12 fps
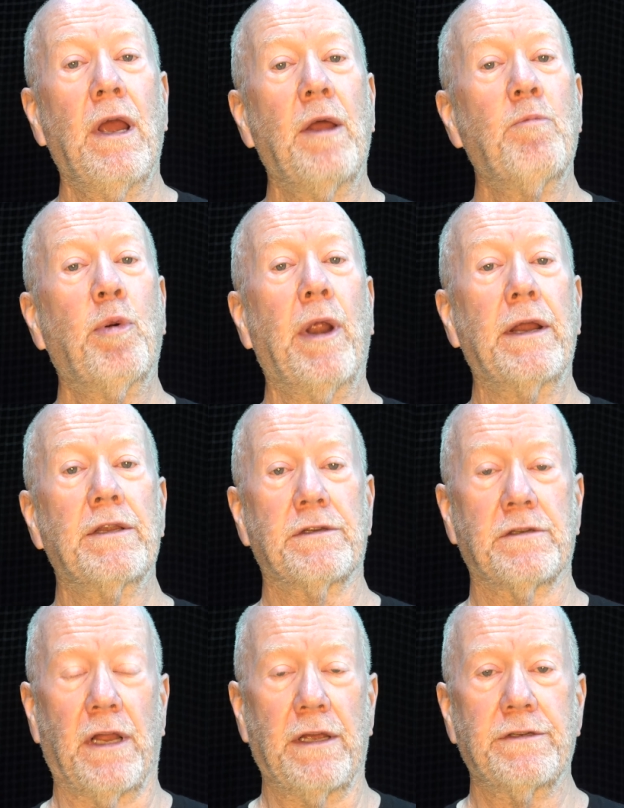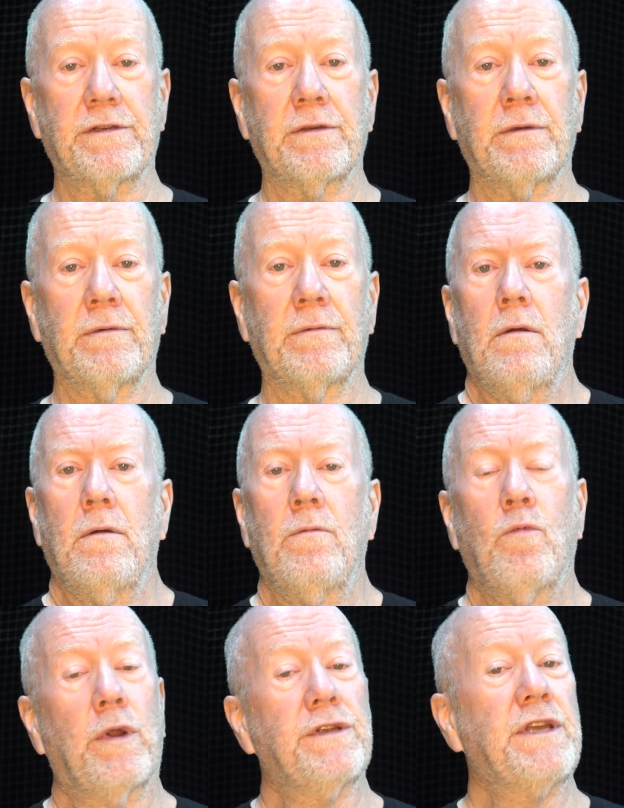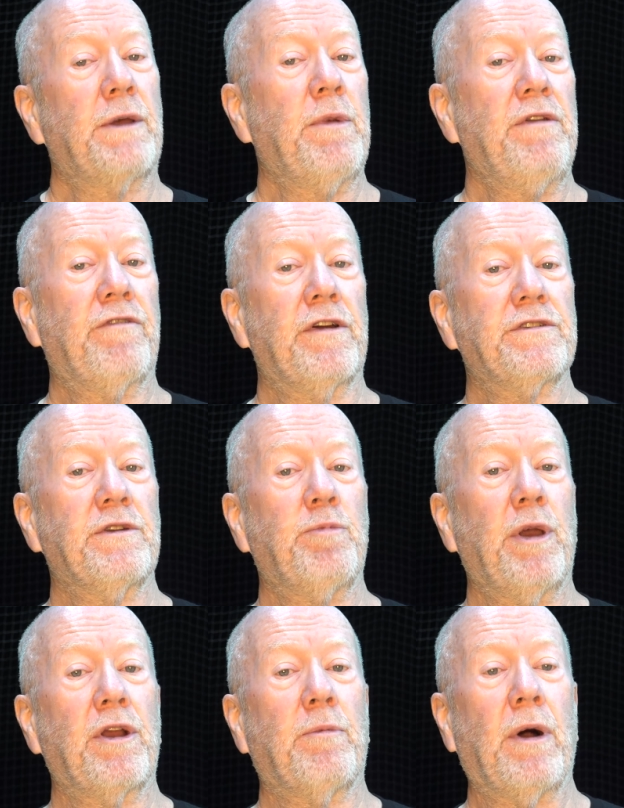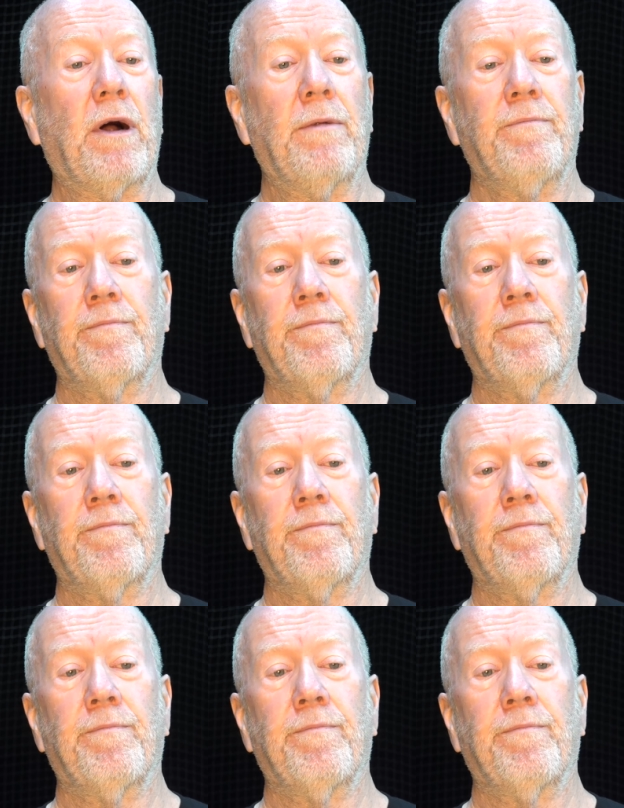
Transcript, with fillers: and practice less. What does that mean for us in pickleball?